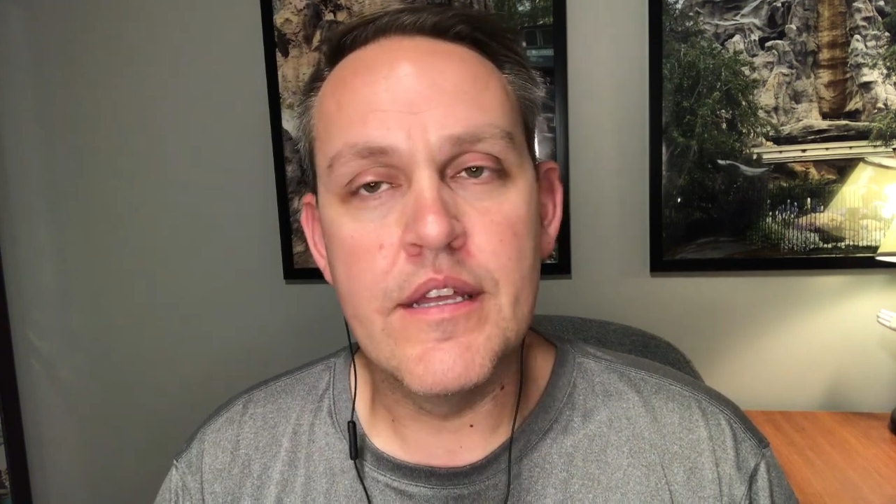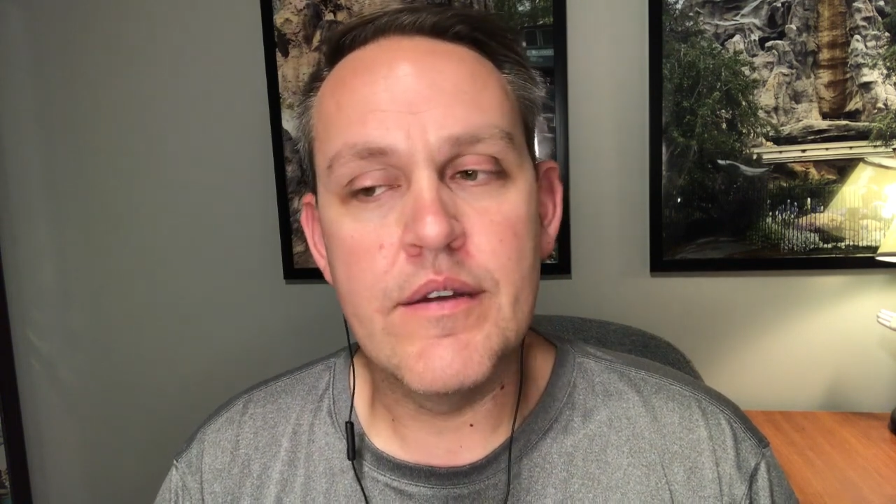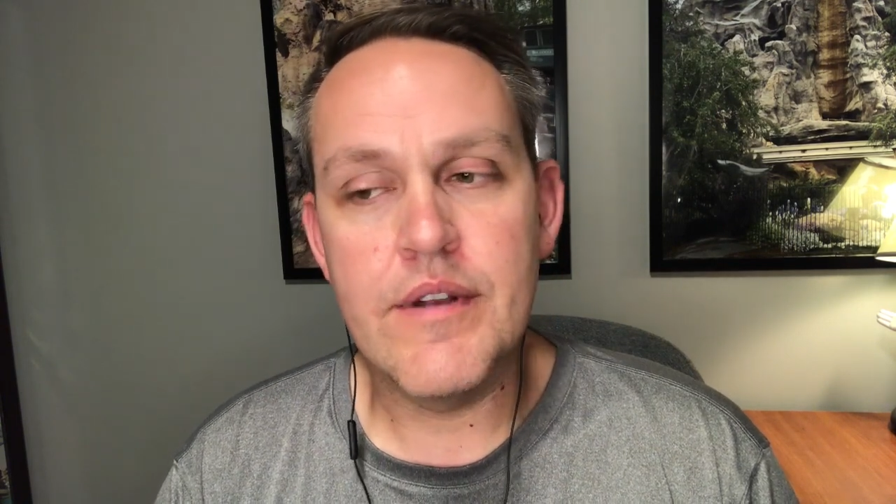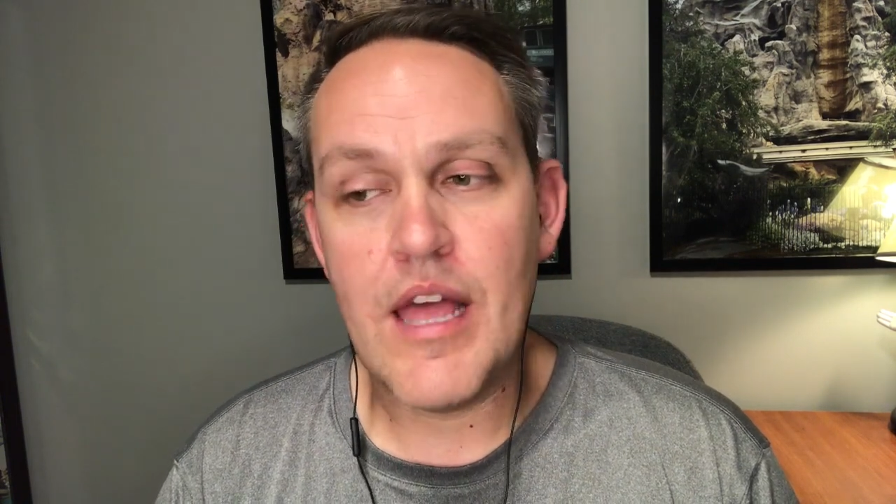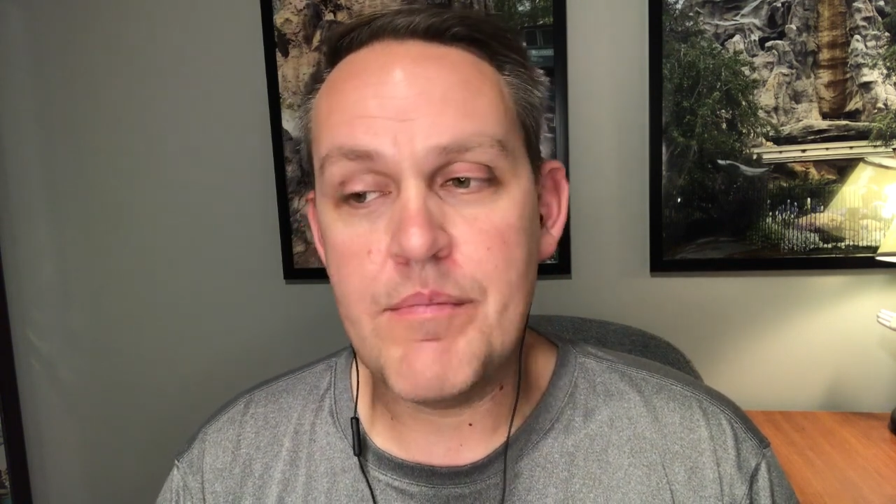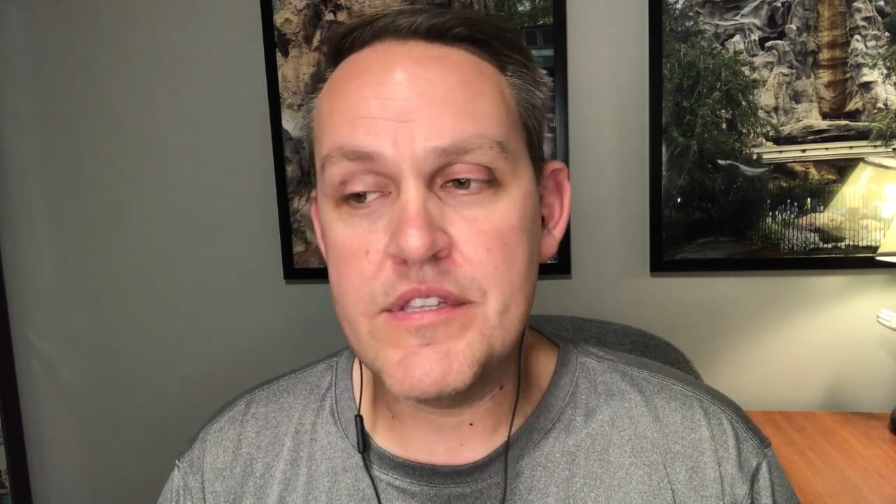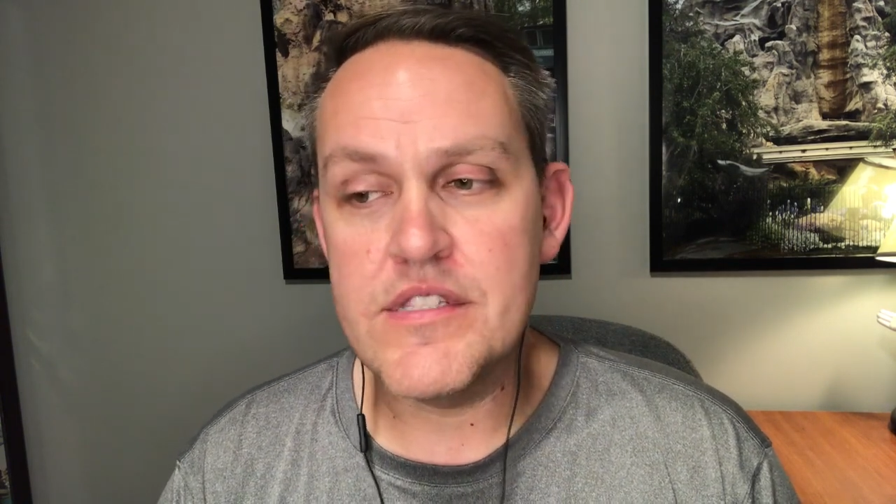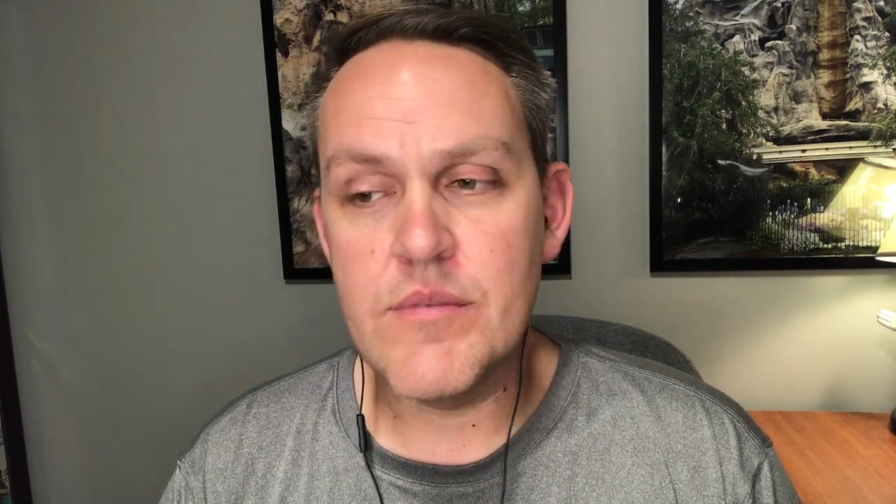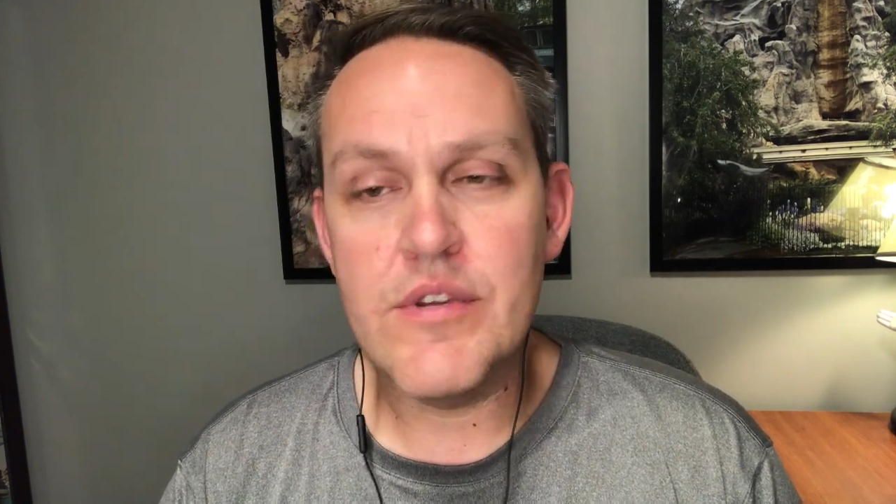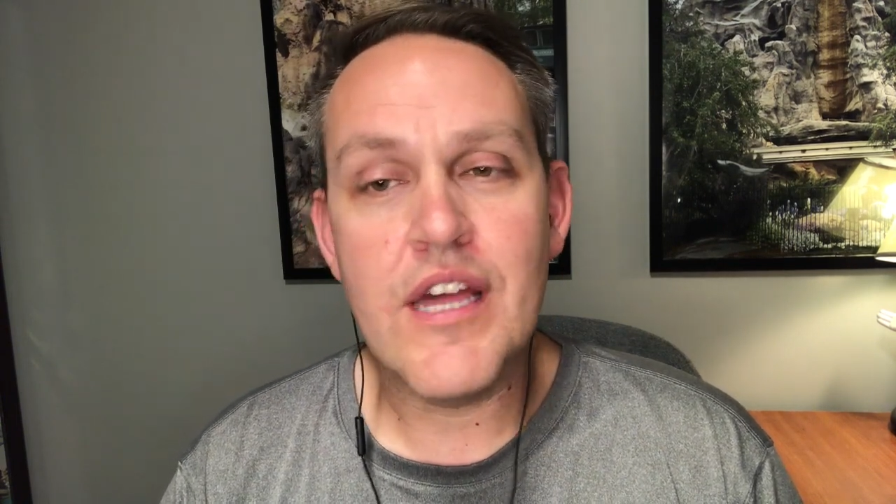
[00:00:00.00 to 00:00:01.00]
What happened?
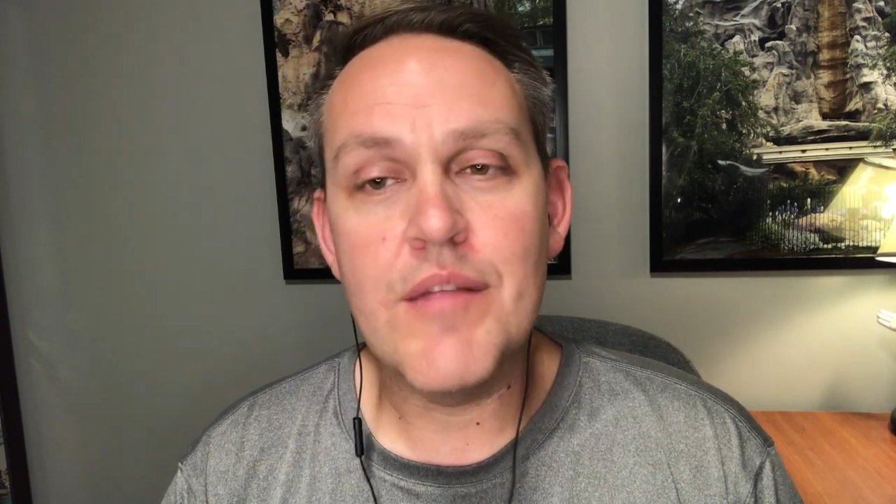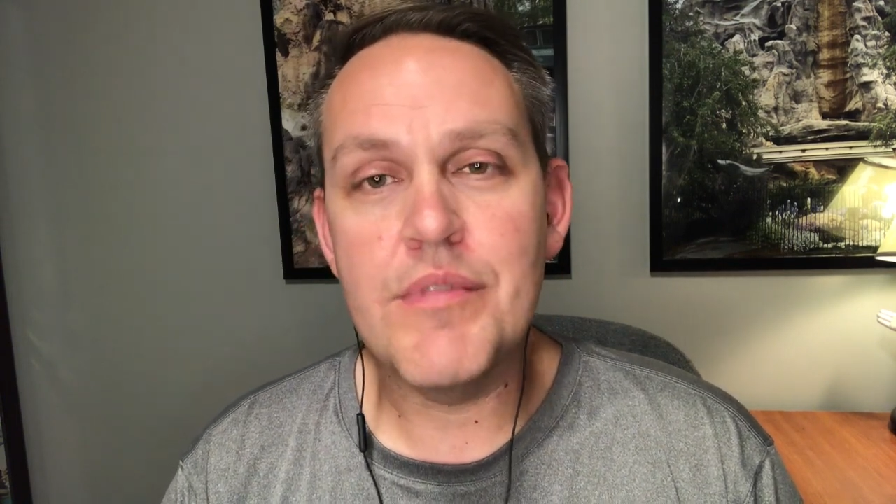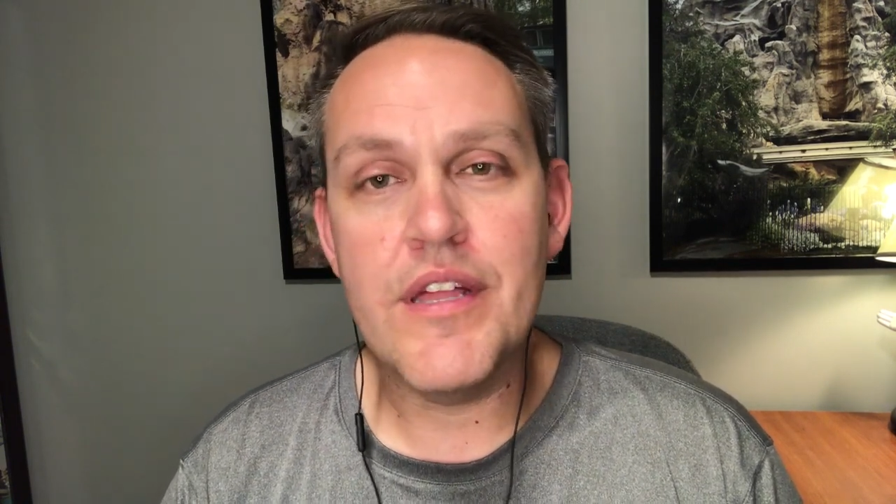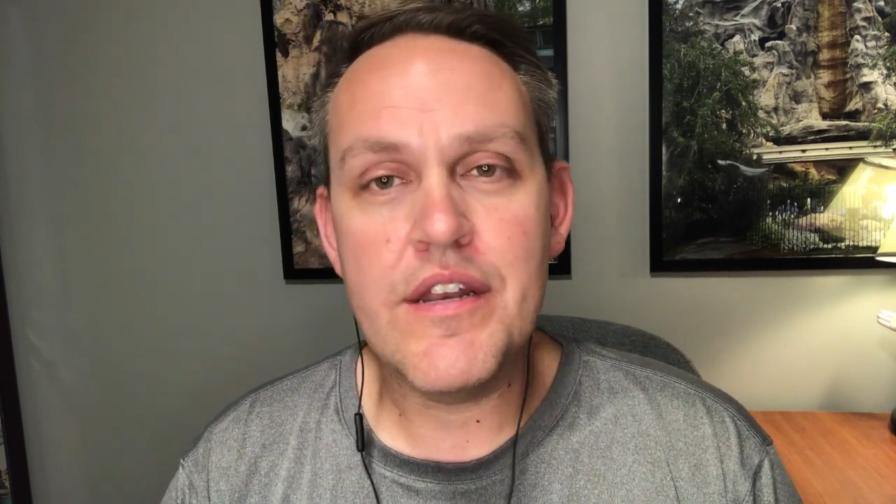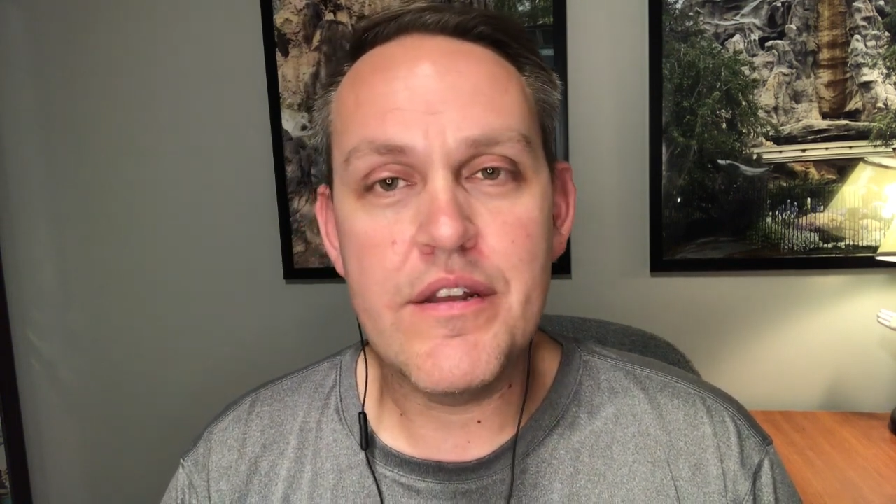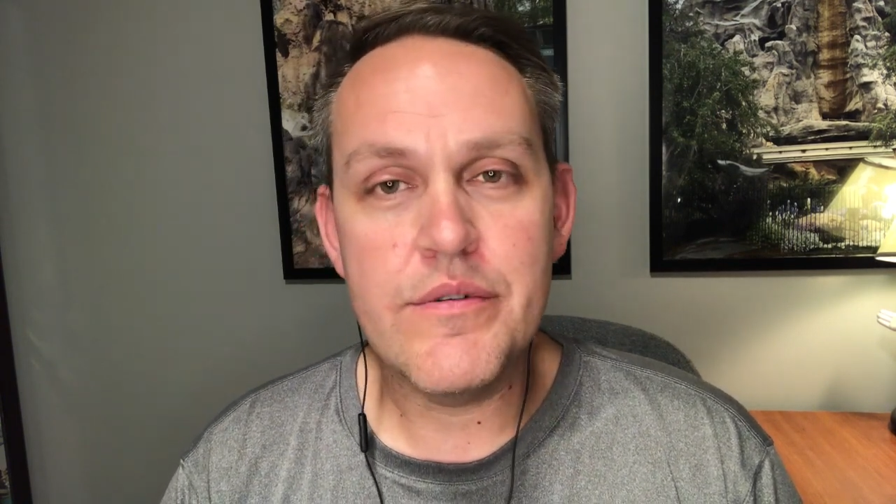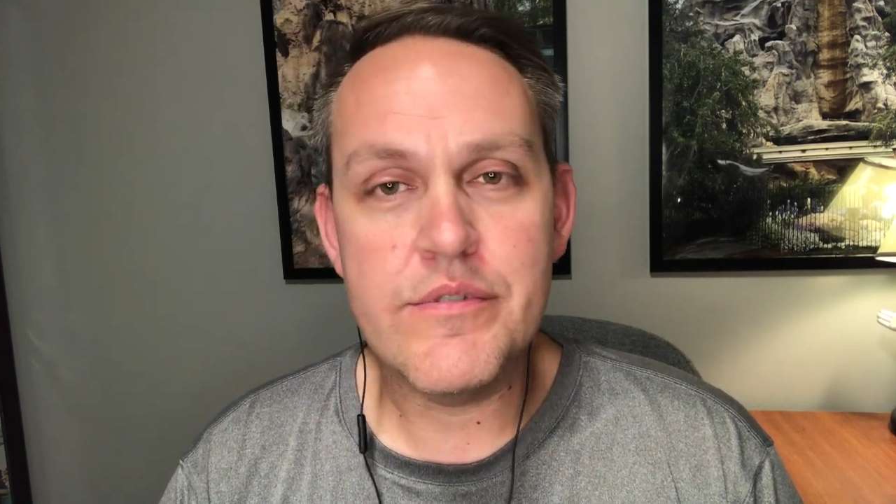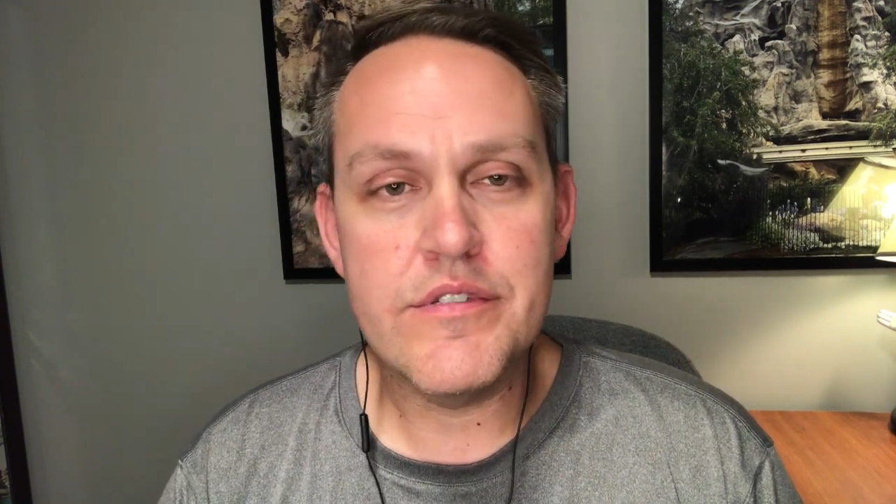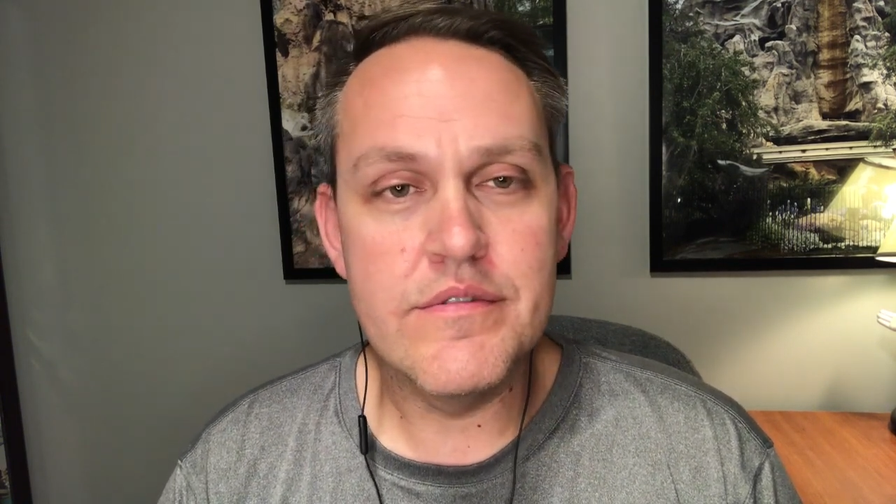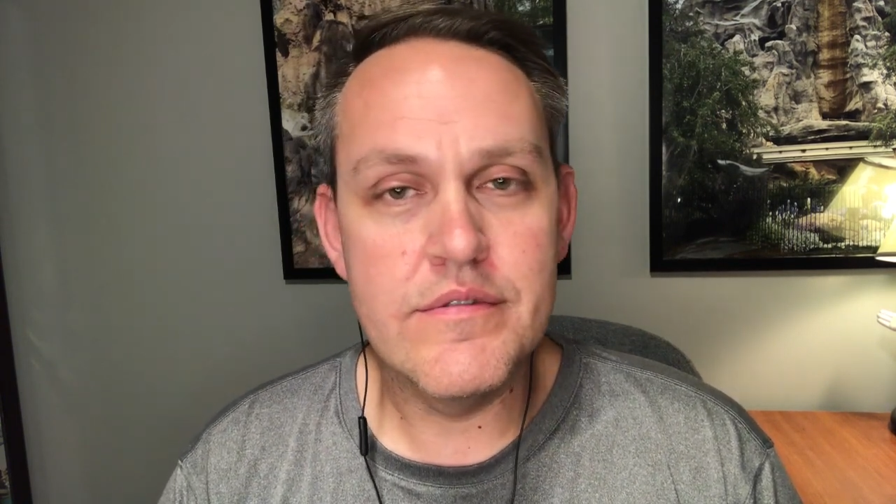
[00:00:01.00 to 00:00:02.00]
Someone got a bloody
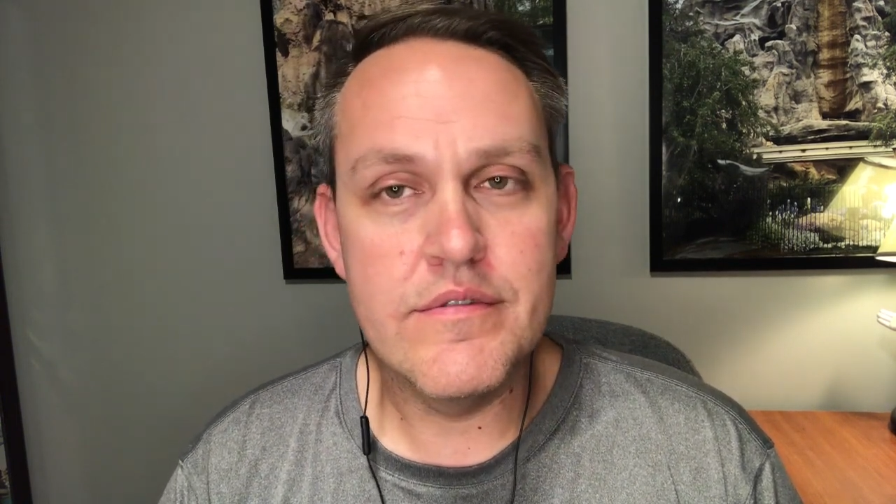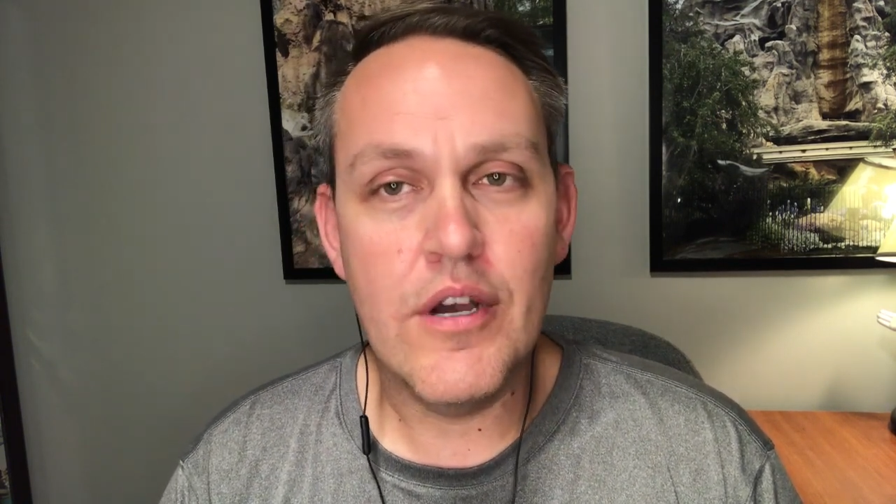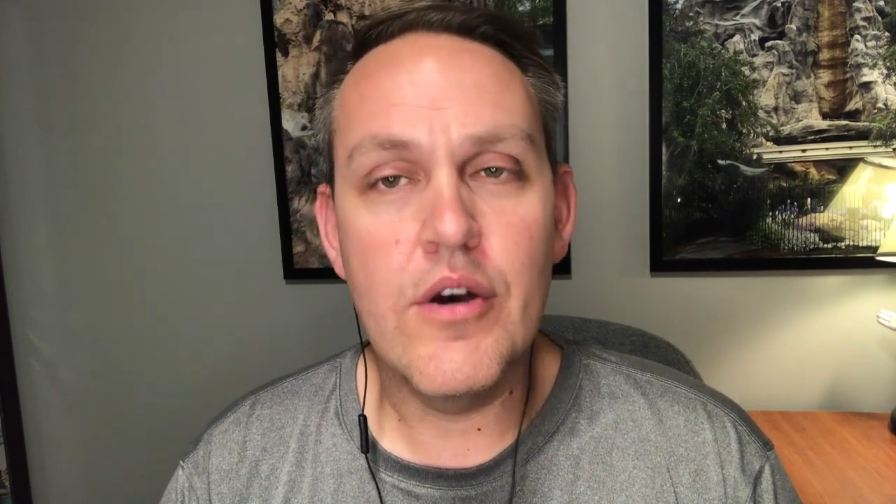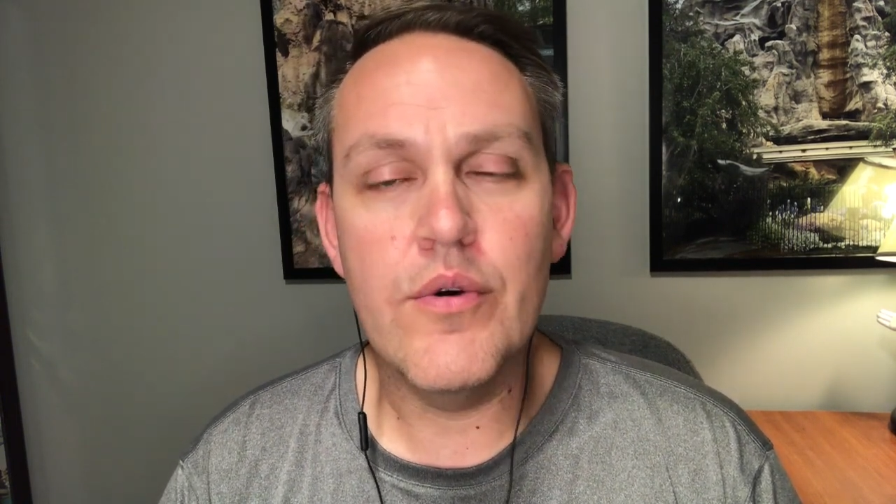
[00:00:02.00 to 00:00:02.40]
nose. Oh,